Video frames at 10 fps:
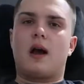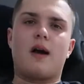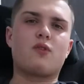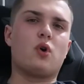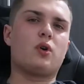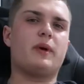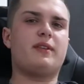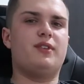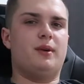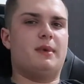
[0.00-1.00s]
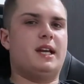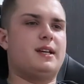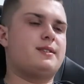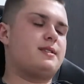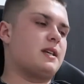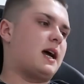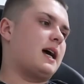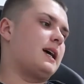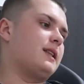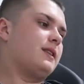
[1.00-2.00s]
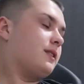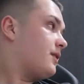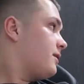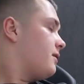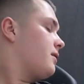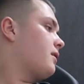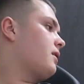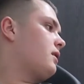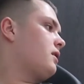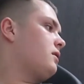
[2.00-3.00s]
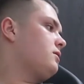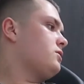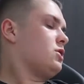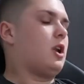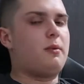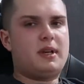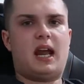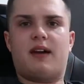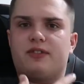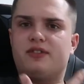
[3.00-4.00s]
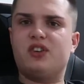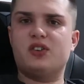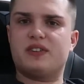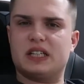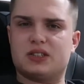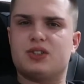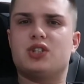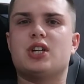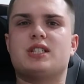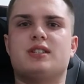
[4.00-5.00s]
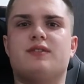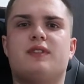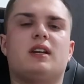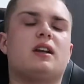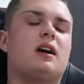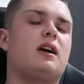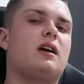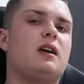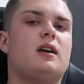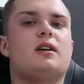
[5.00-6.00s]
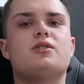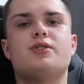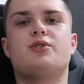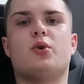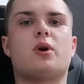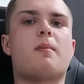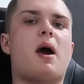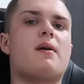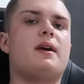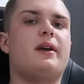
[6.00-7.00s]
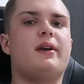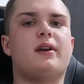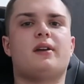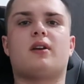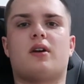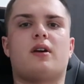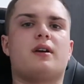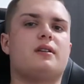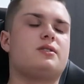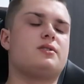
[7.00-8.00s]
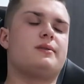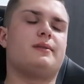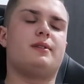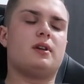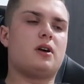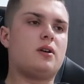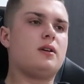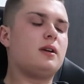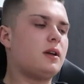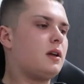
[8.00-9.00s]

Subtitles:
I've got a quick few minutes, and do you know when you have a few things on your chest and you think, like, just talk about it, guys, you know?